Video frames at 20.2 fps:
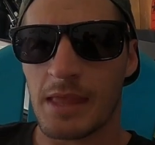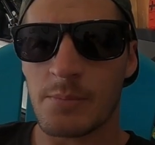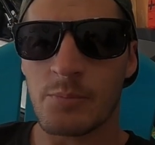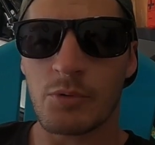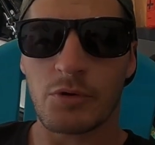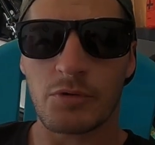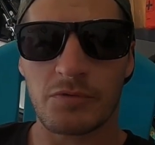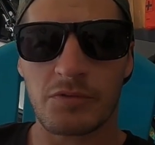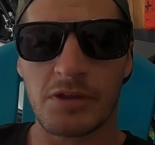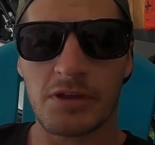Hey,
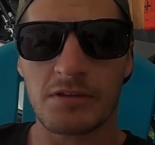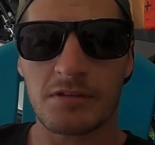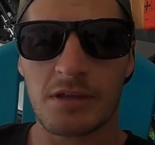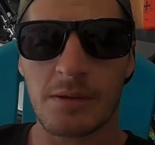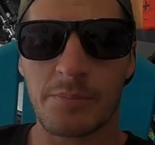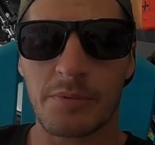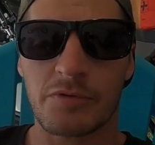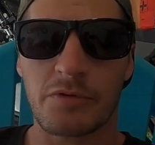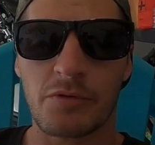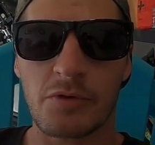buenos dias,
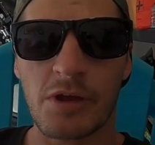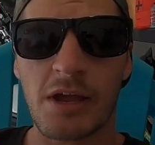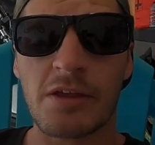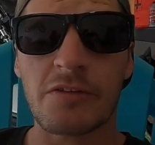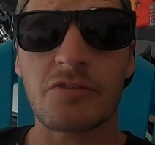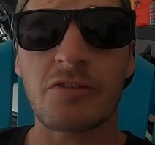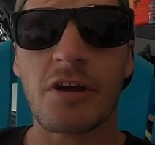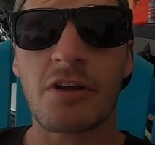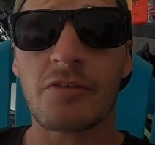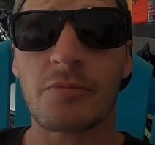que paso you
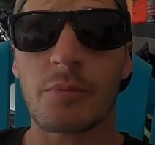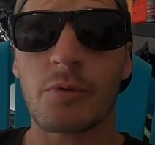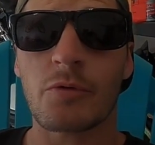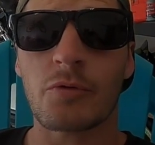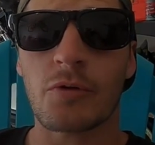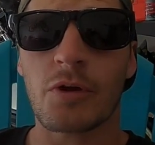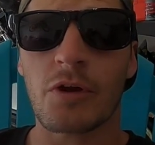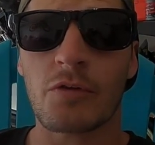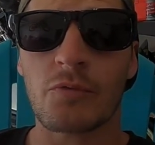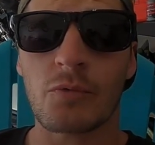guys? Jon's
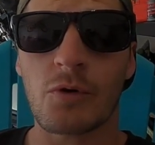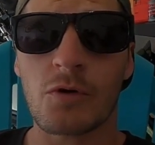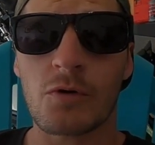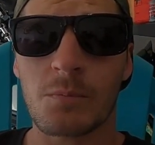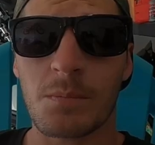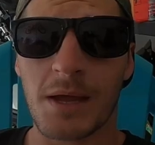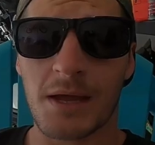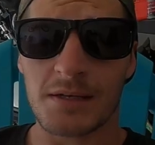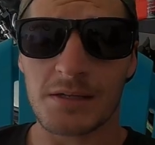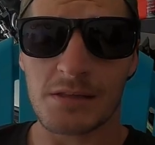Moto Garage.
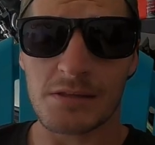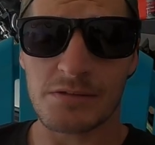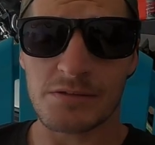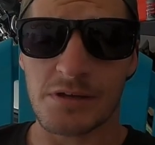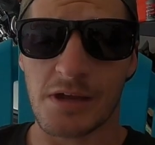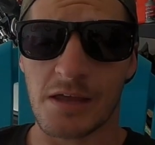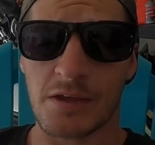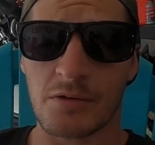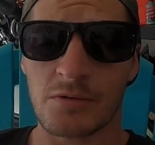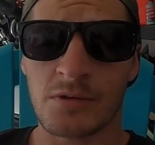Welcome back to the
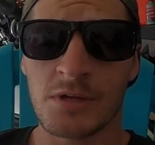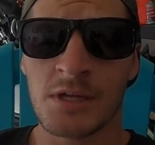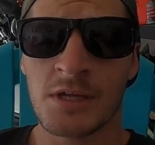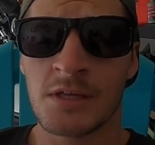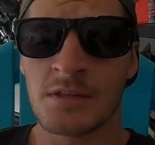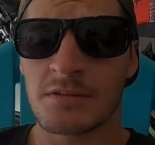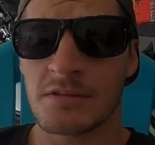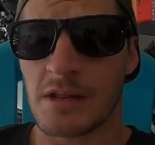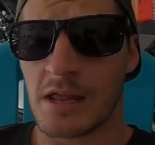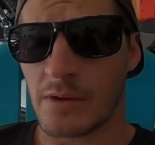channel.
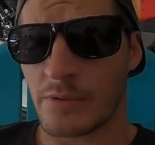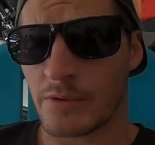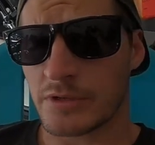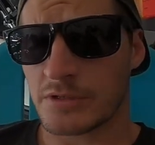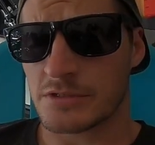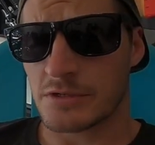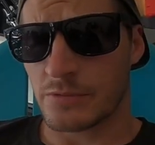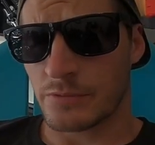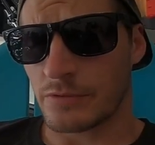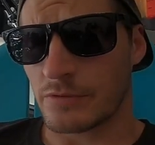Today I want
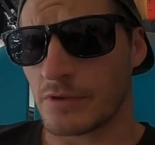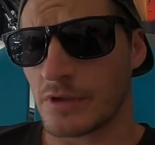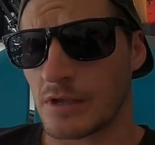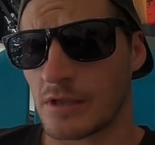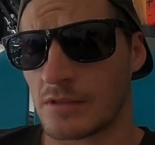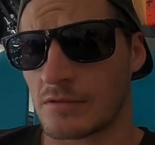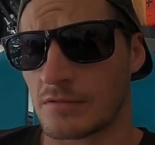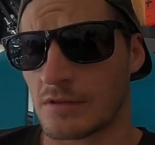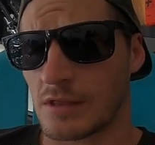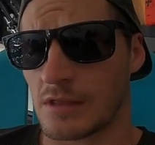to share with you
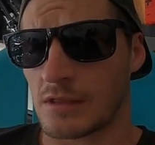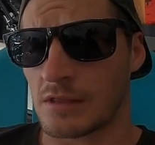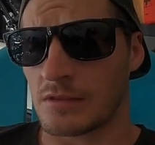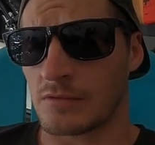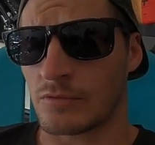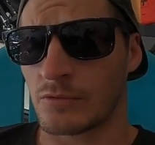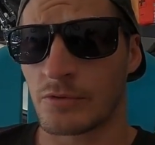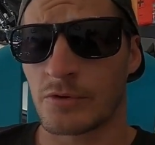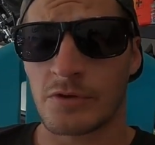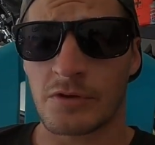guys a
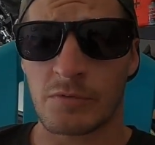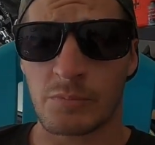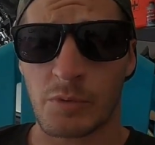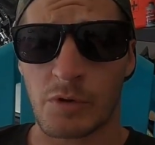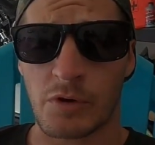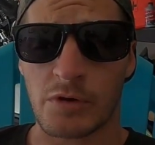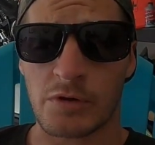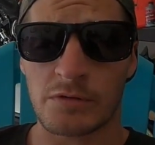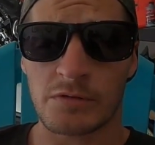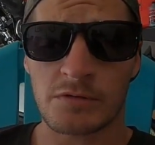learning
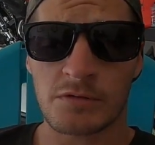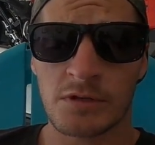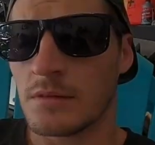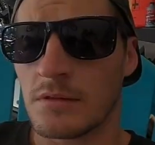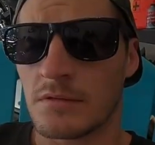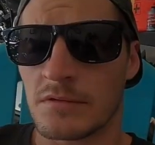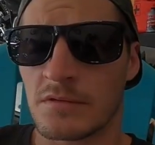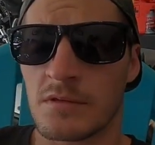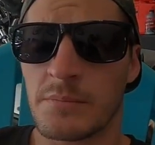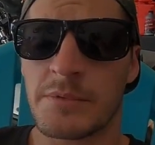experience.
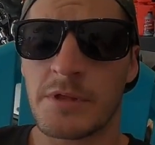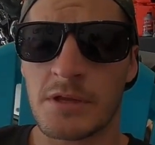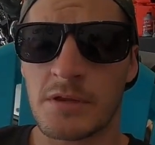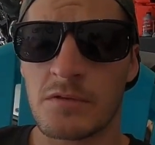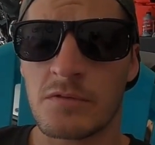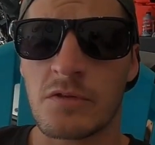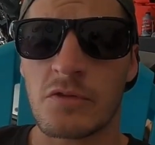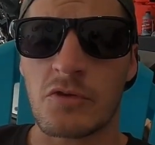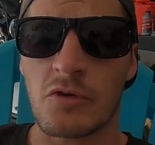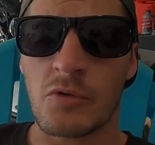This is something I
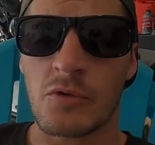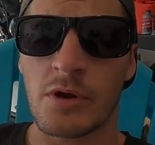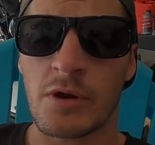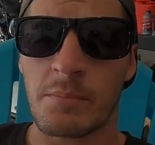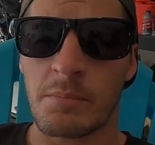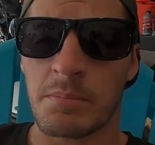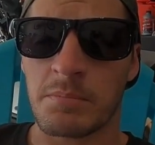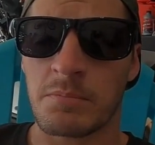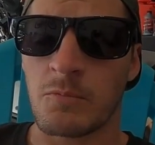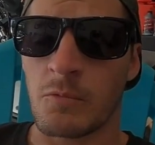used to do when
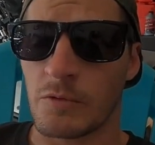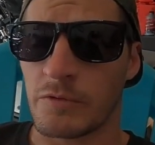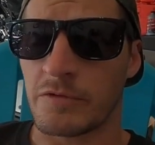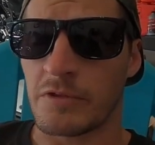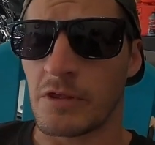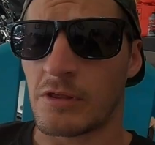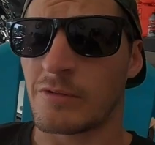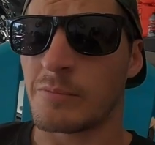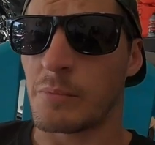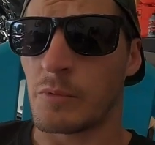I was
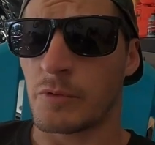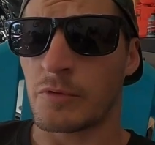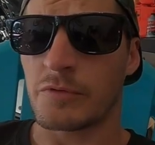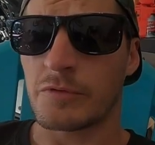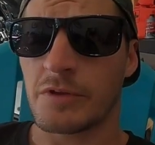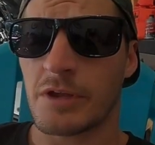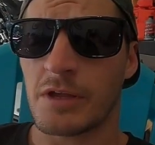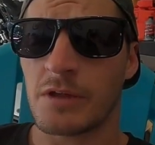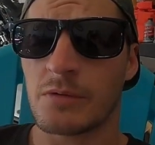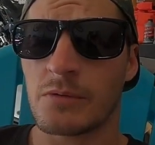selling
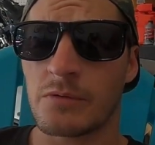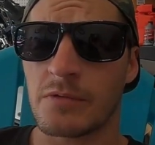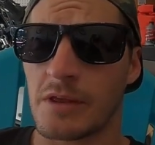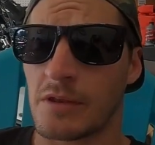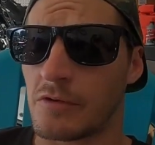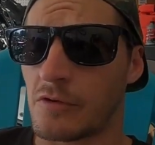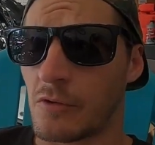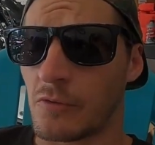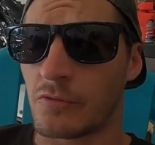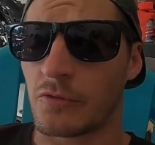motorcycles.
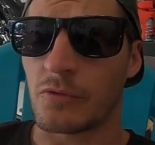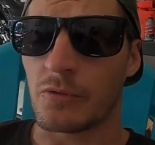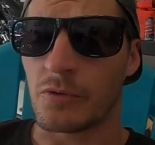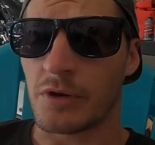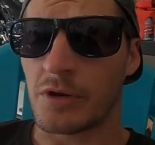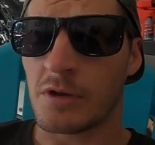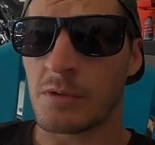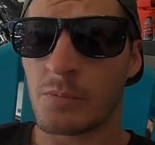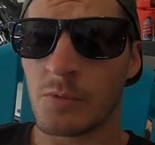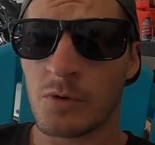I don't do it
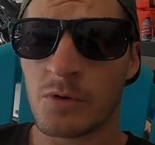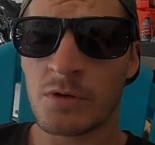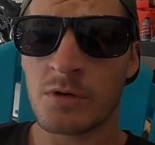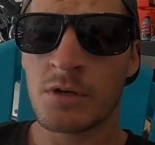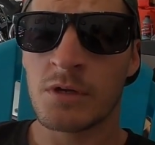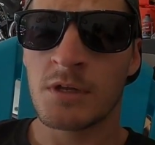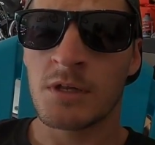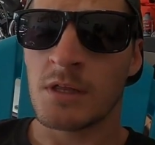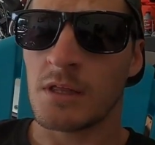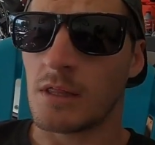anymore.
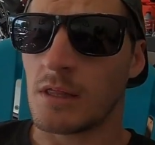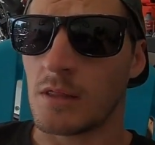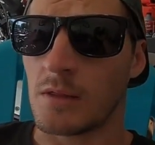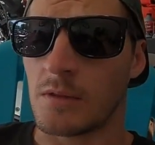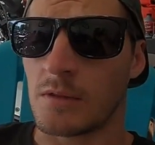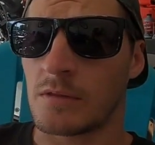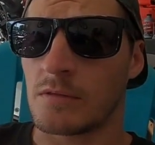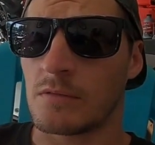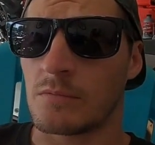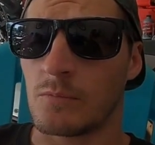
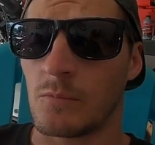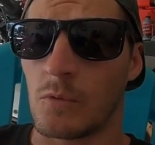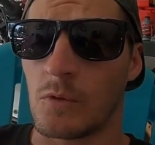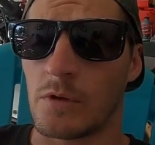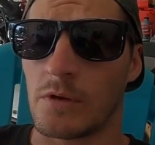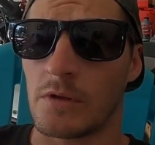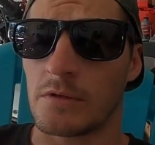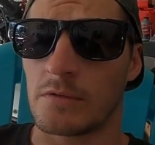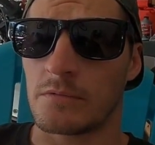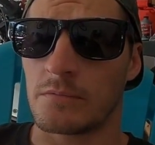It
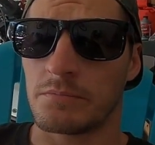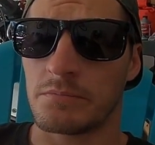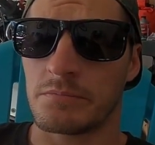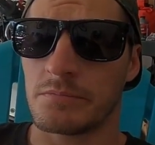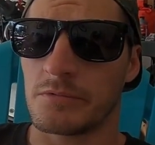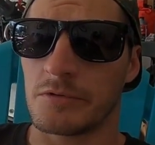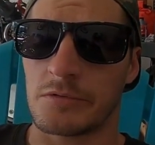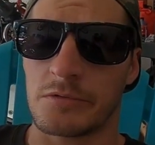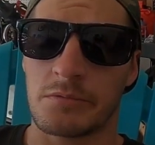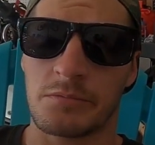was
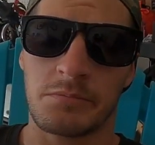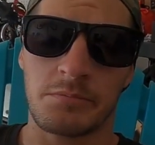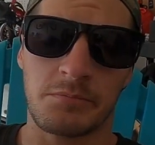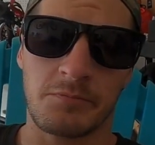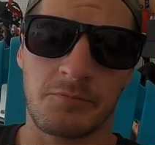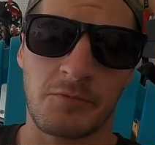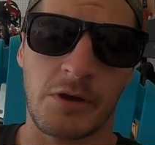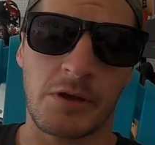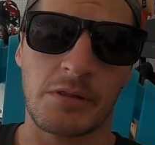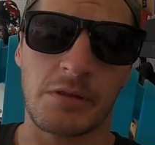just
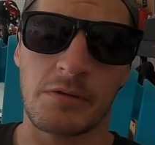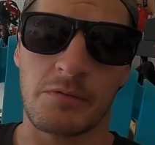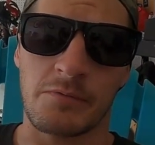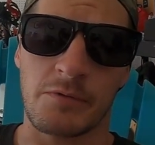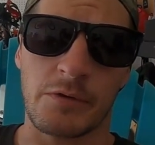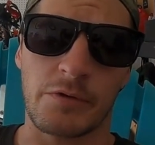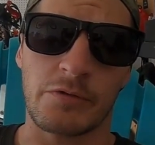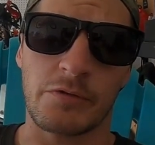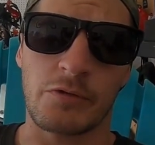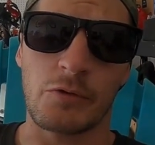frankly
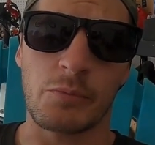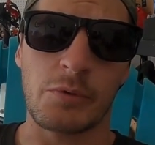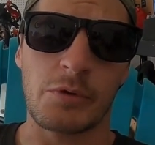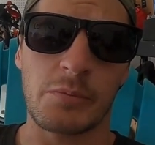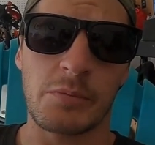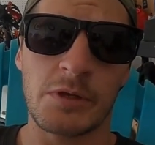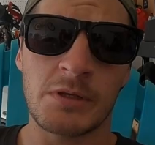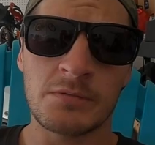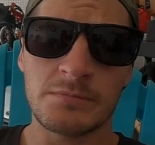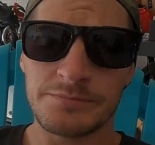very stupid of me.